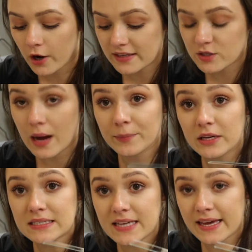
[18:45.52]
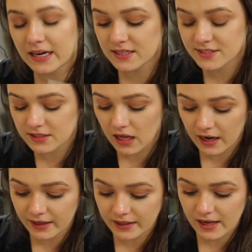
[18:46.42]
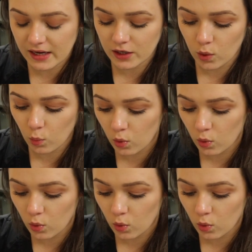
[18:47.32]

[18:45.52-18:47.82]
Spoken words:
Okay, so I'm gonna take a slide and